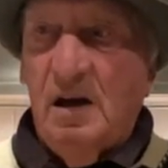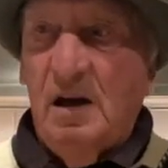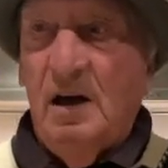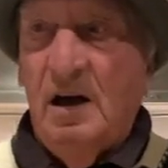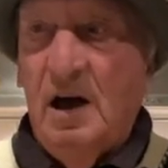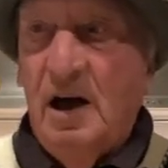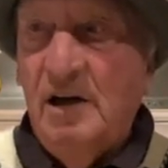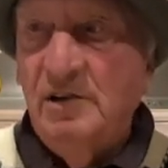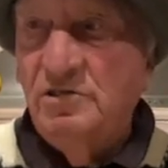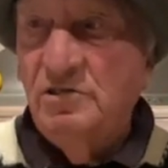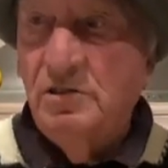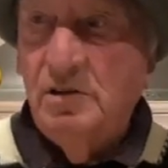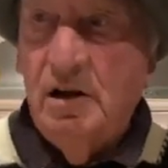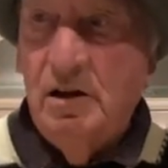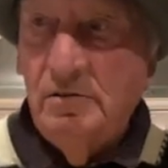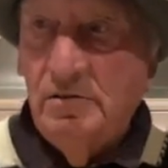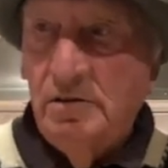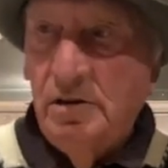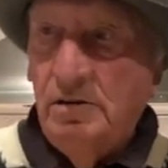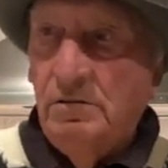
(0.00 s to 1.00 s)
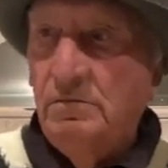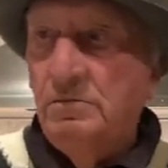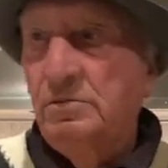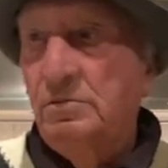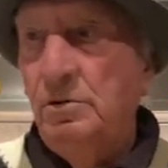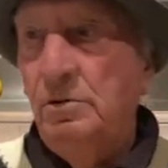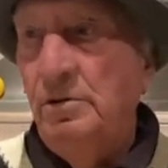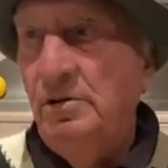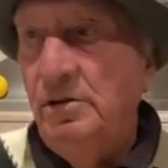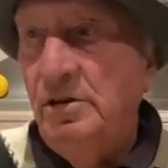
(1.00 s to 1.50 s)
I started
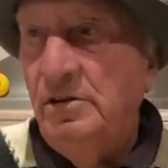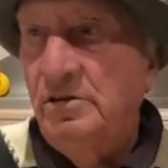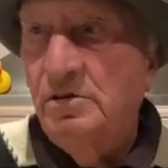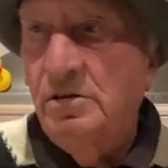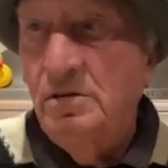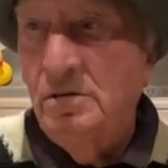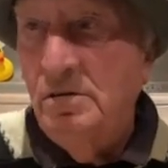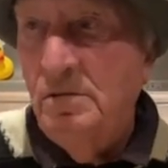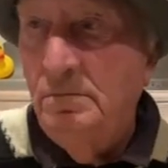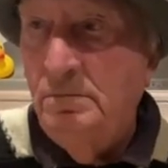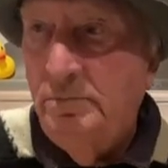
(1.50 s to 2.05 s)
doing this